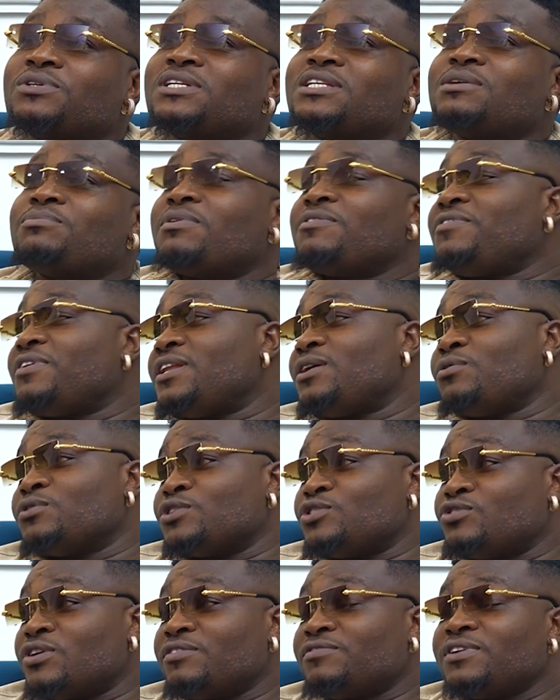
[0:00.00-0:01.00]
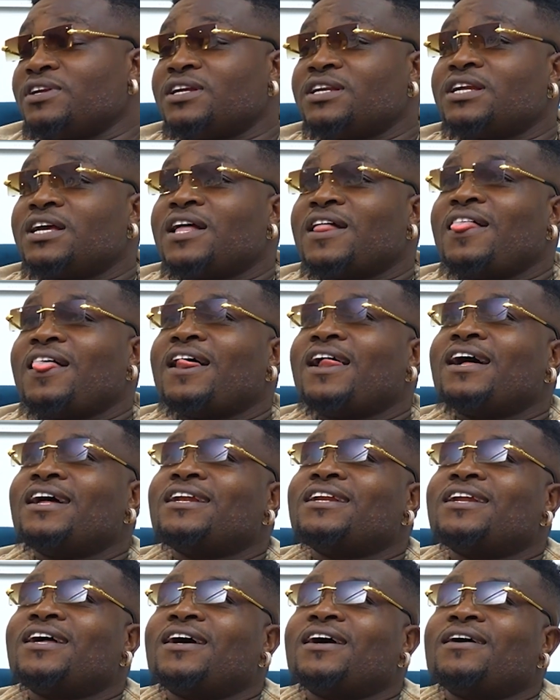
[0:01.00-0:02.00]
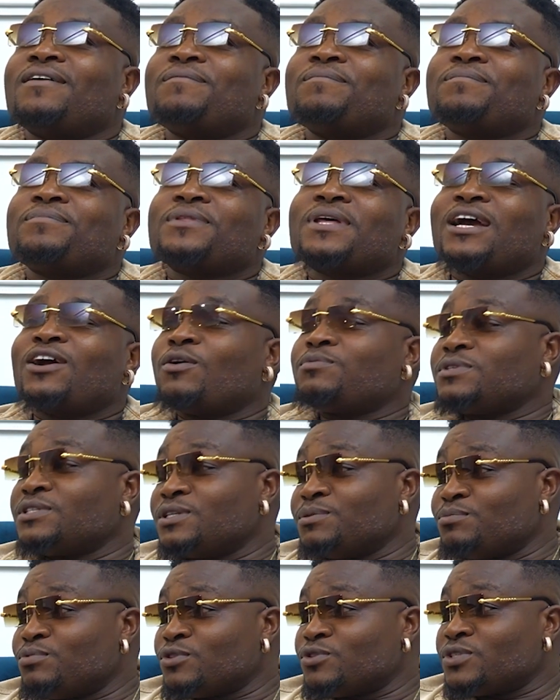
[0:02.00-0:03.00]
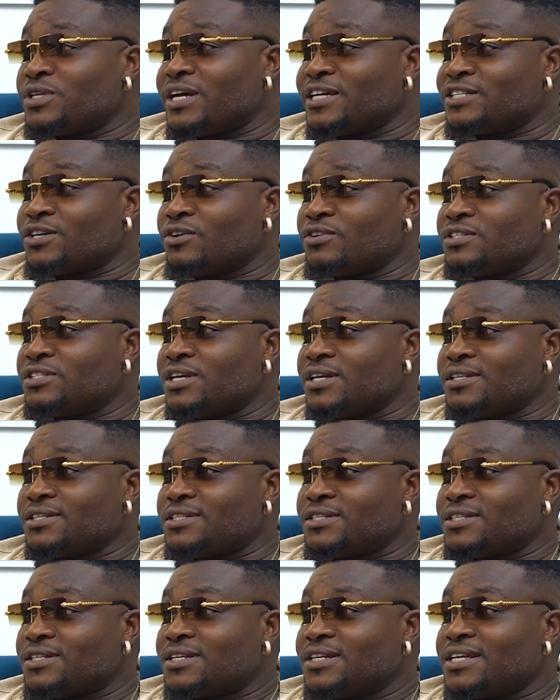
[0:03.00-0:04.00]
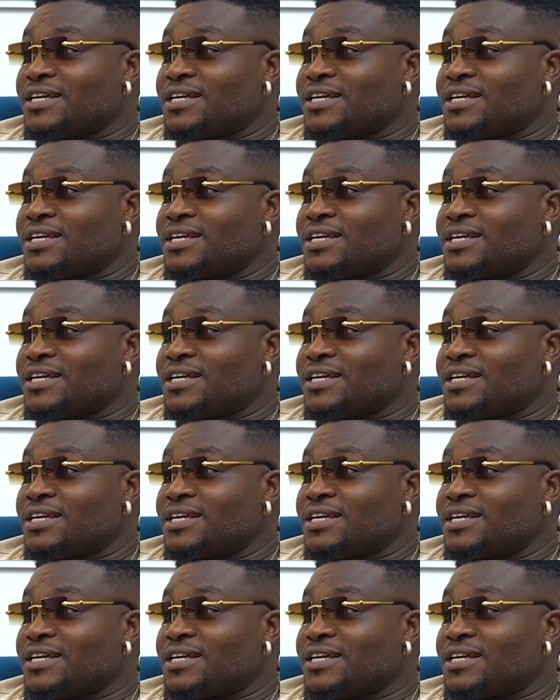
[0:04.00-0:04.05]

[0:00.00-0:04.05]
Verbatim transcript: was a day my father was traveling, and um, I hopped in the boot without his consent.